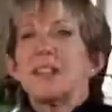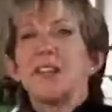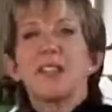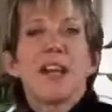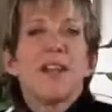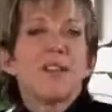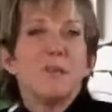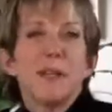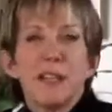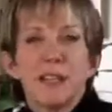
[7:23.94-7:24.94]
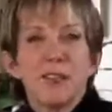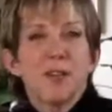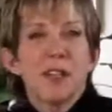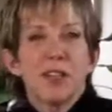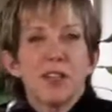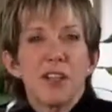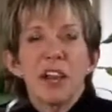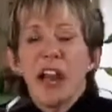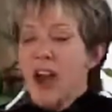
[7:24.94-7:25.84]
It doesn't have to be a dissertation.